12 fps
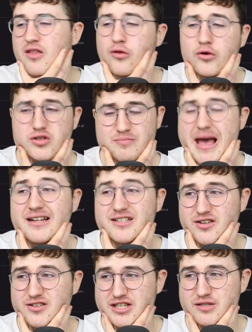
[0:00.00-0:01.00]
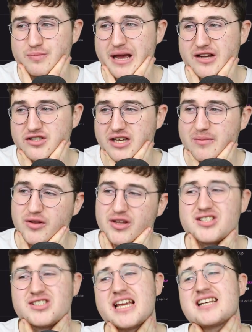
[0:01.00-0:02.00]
Those mentals especially, but
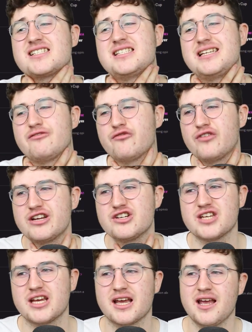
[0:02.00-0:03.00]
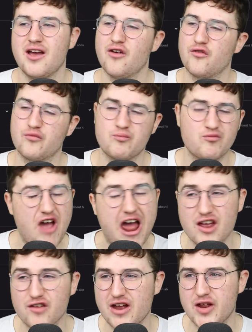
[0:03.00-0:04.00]
the 16 finishing,
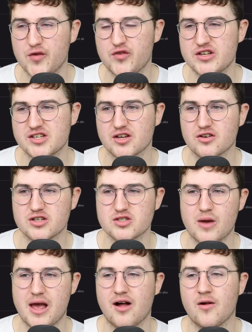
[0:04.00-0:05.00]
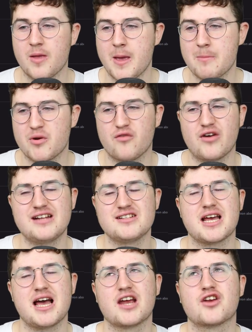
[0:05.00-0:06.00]
very, very physical as well.
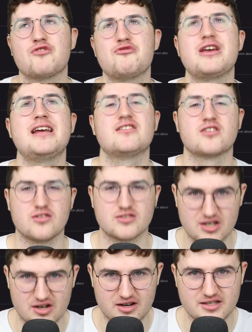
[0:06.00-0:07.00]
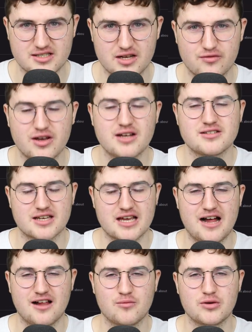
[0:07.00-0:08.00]
Provides a great alternative to
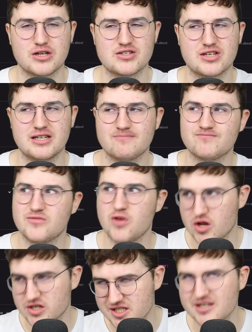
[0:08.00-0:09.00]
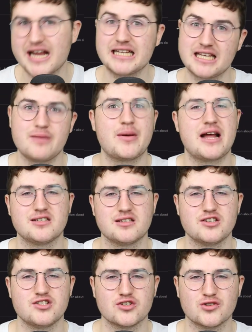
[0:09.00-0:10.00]
Calum Wilson. Slightly better
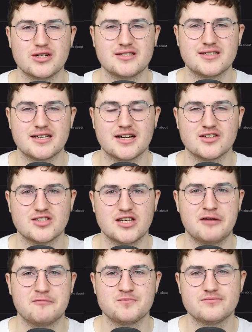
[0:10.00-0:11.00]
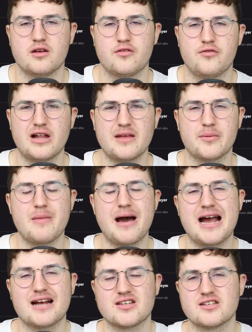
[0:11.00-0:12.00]
than Joe Linton, I'll say. Philip
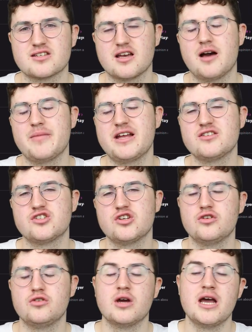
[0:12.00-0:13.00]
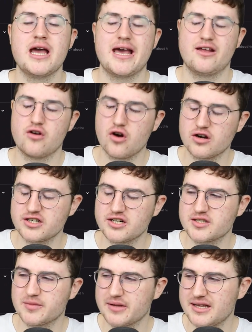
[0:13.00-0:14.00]
Max has come in too. In order
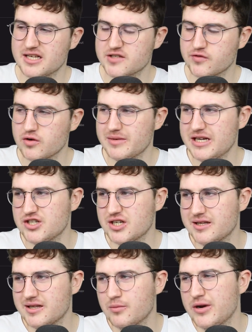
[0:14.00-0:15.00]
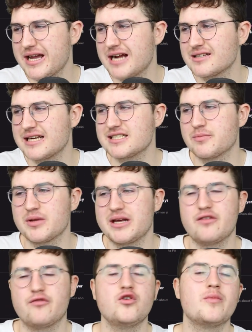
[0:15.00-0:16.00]
to play this formation the way I'd like to play,
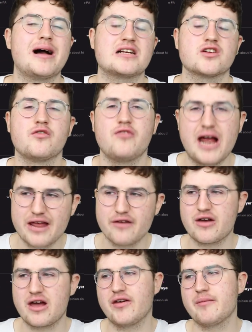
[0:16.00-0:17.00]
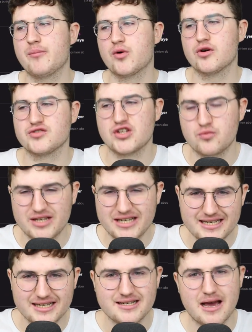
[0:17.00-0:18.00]
the fullbacks are very, very important. We
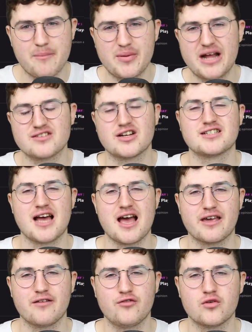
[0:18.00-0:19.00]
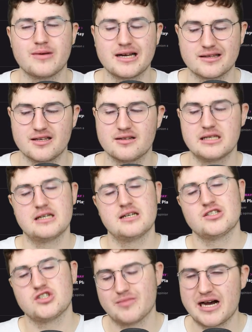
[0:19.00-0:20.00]
needed a better attacking fullback than
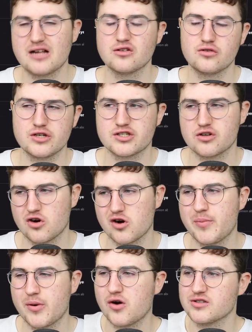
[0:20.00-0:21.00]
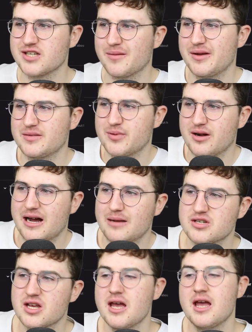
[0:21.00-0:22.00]
Jamal Lewis or Paul Dummett,
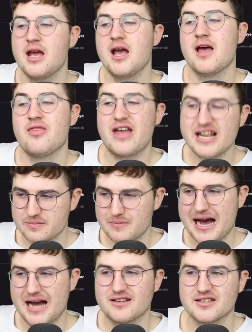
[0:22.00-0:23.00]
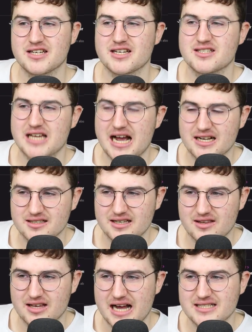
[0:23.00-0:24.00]
perhaps. This man does
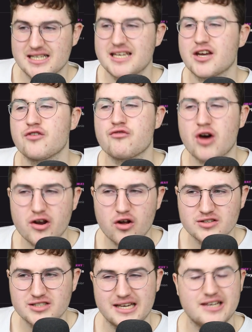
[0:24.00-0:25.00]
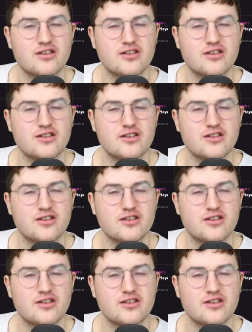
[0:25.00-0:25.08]
exactly that. He can run all day.